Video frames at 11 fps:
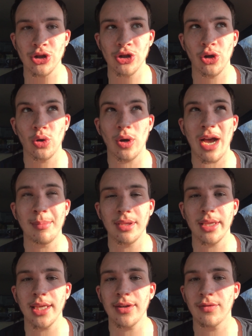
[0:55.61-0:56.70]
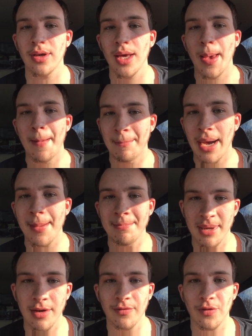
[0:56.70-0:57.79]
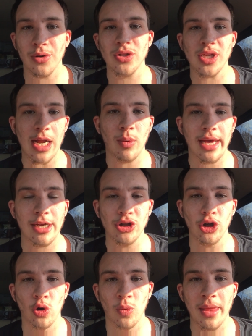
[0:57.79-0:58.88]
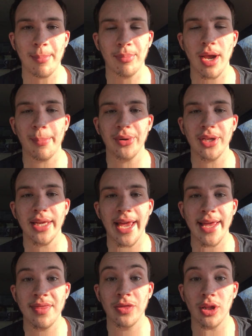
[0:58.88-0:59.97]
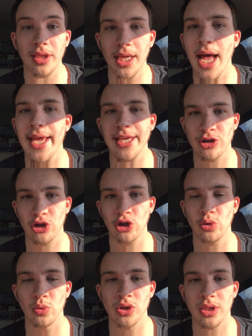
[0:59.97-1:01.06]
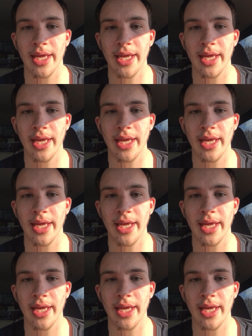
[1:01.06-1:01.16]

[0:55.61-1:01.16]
So I believe by May 1st, I will actually own that property, and the lot is huge.